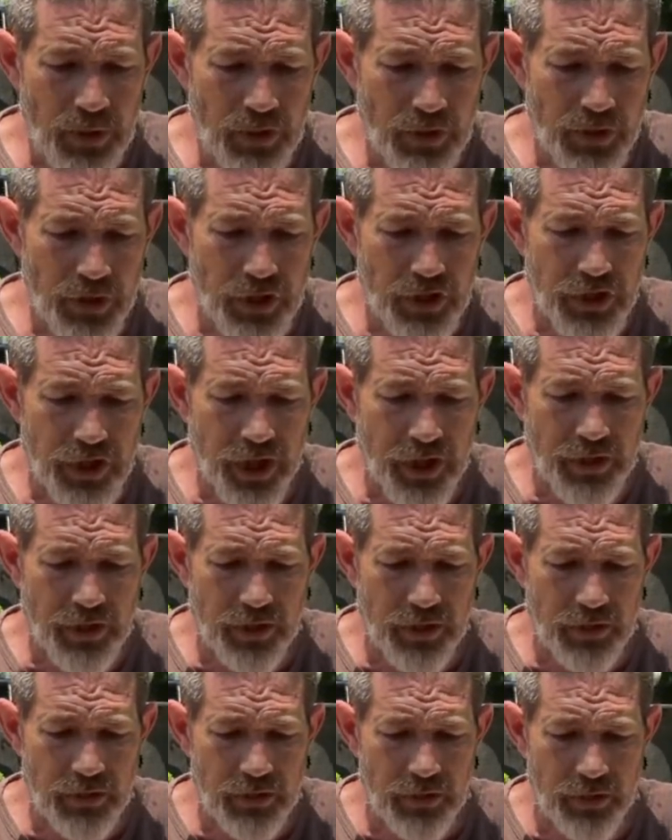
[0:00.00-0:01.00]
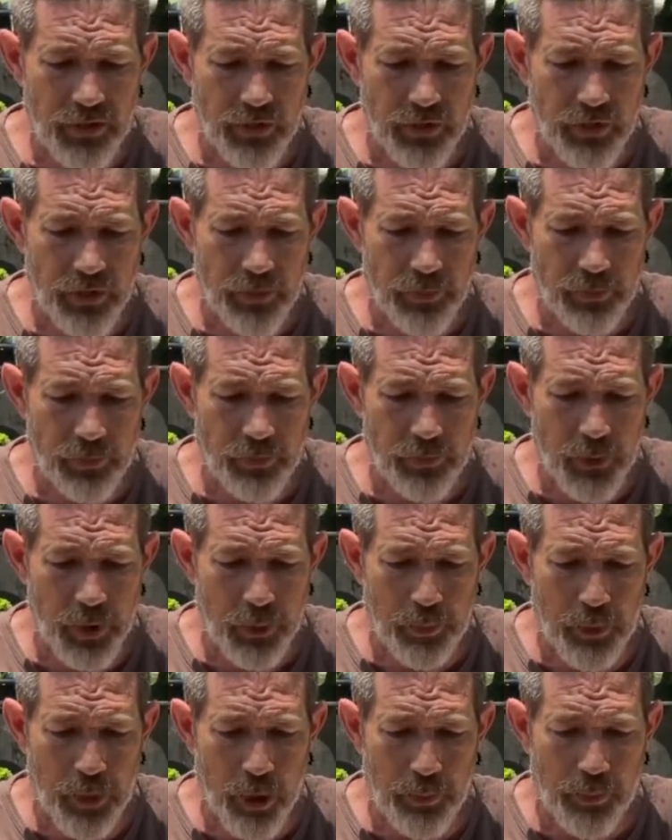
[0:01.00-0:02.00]
just like your
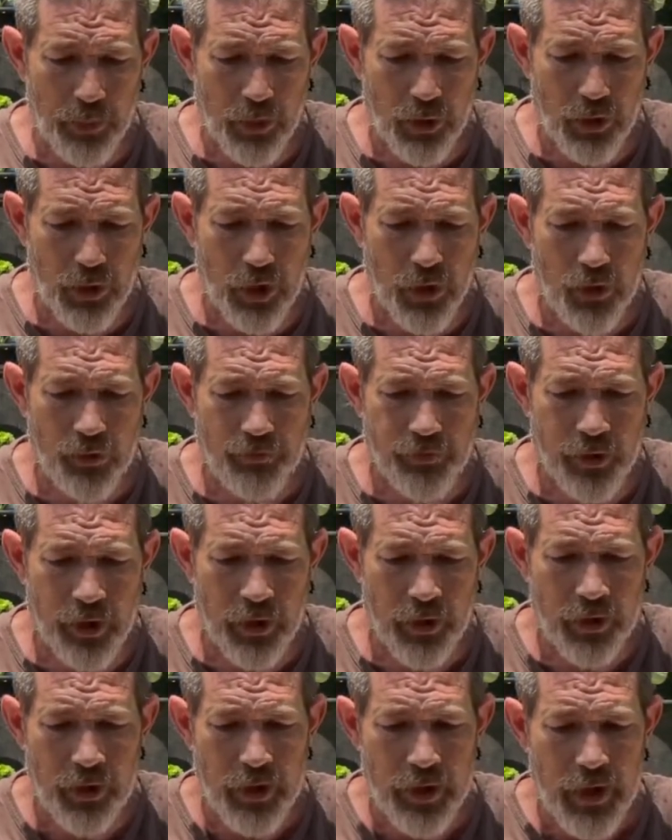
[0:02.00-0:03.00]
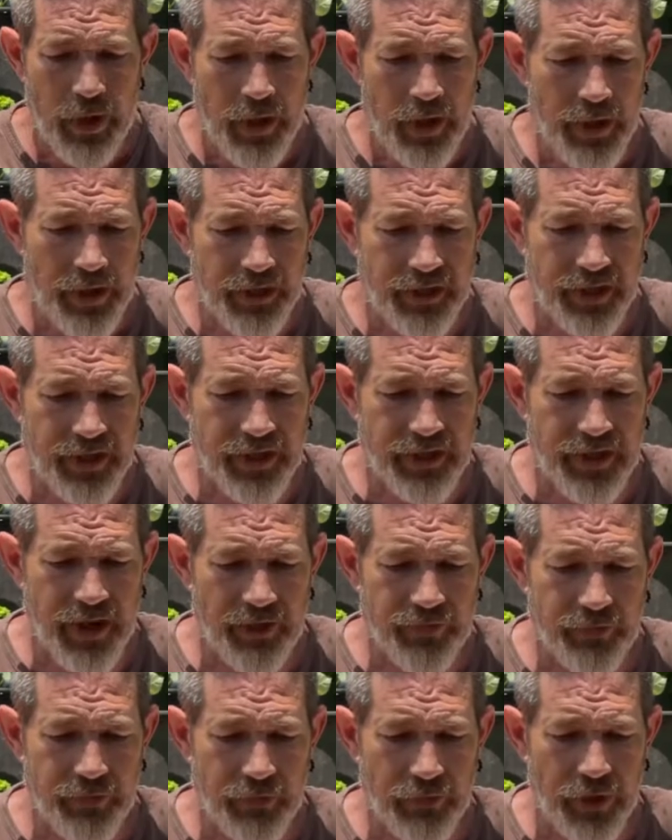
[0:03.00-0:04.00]
purple clover, it does
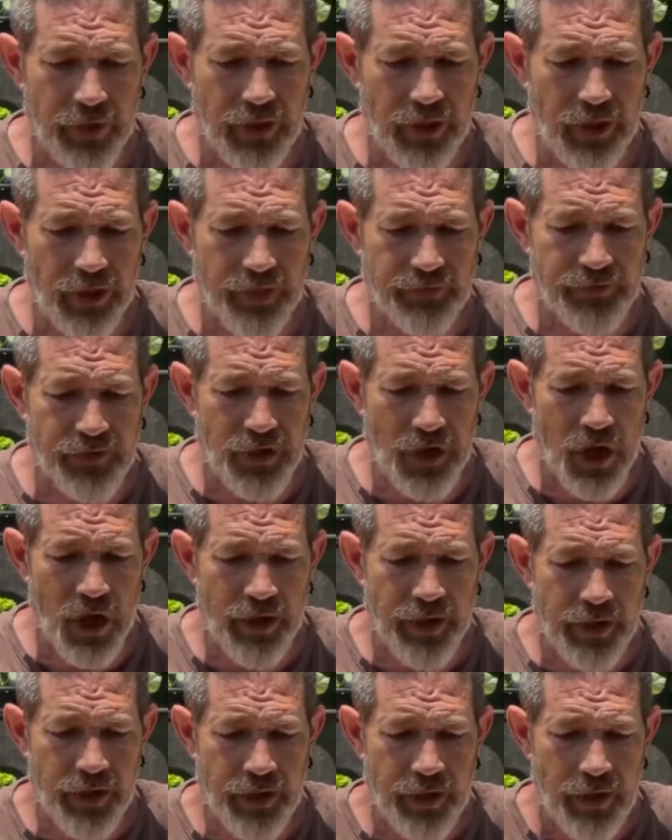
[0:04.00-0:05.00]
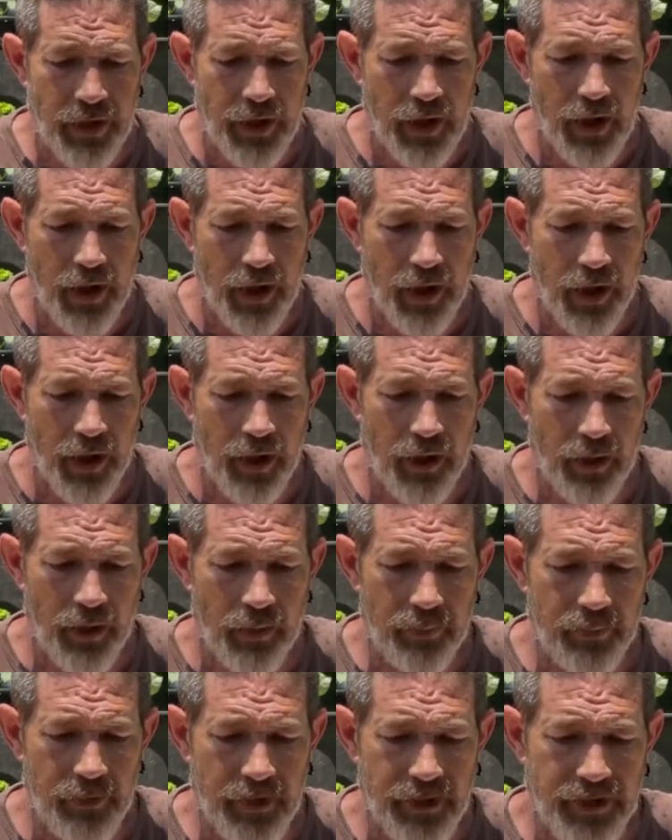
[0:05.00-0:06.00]
have 3 leaves on it.
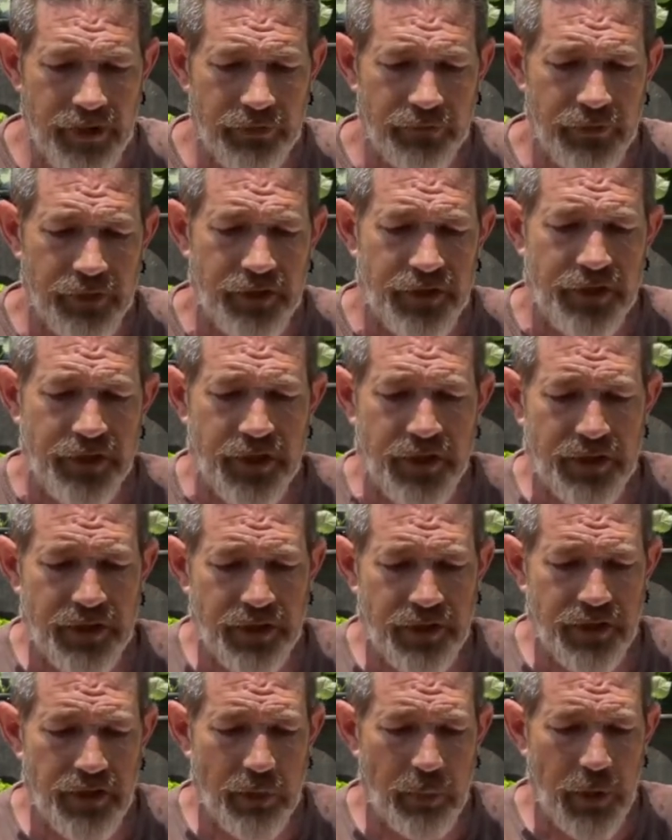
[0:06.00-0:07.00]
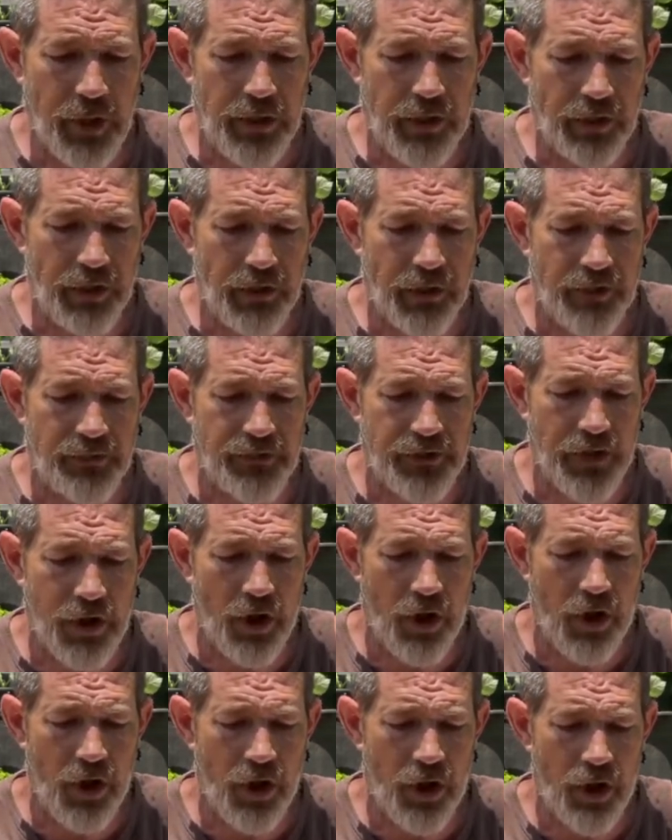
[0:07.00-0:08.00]
The difference is the way the leaves
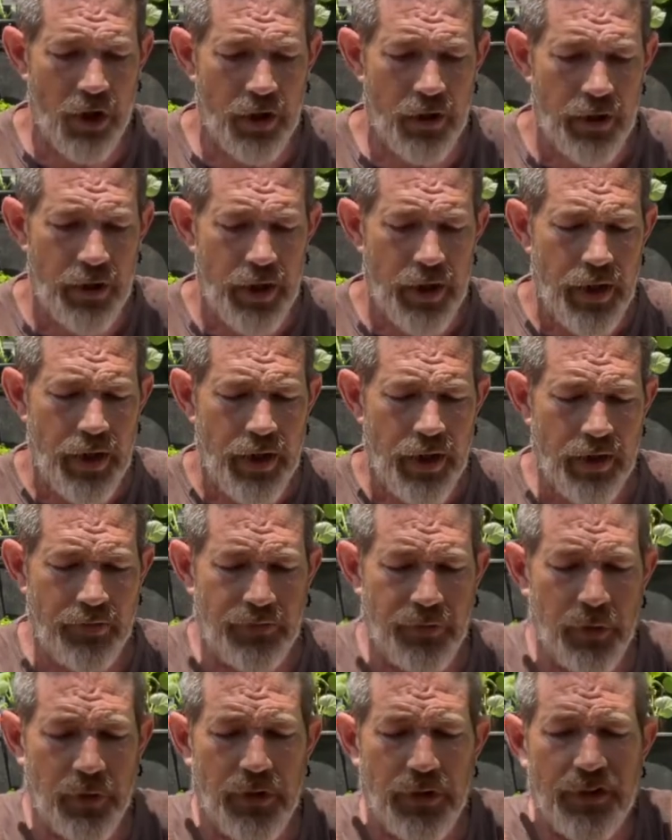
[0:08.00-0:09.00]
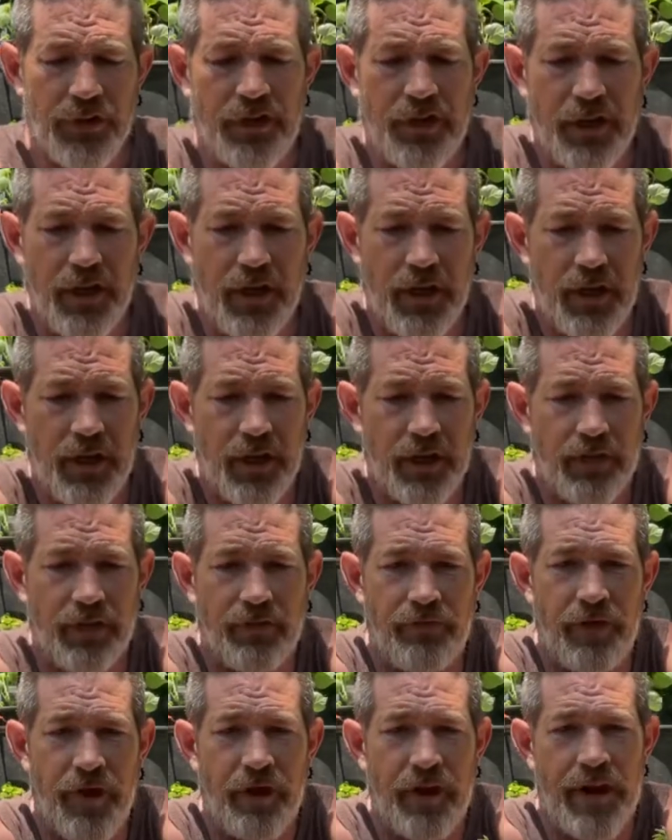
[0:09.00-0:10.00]
are. If you can see at the
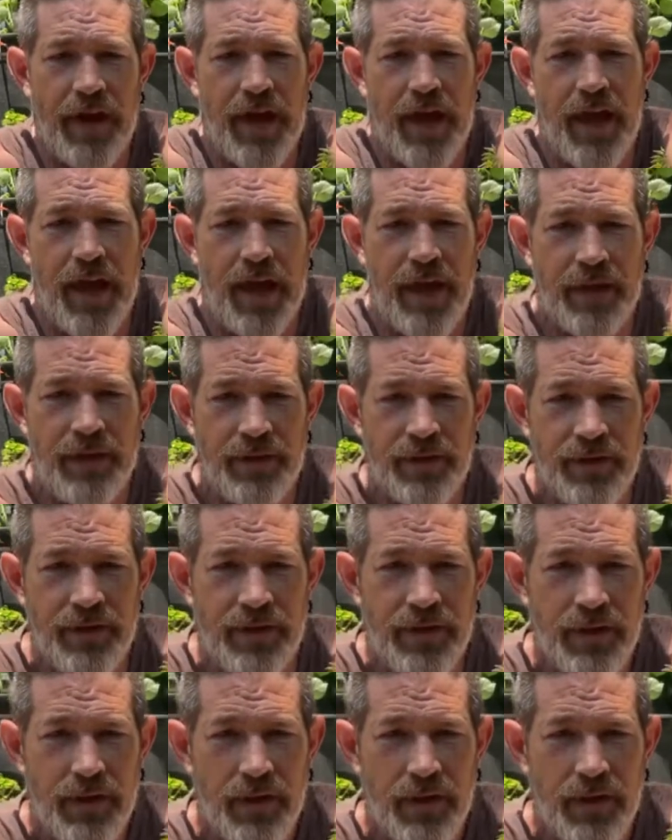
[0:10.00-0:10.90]
very end,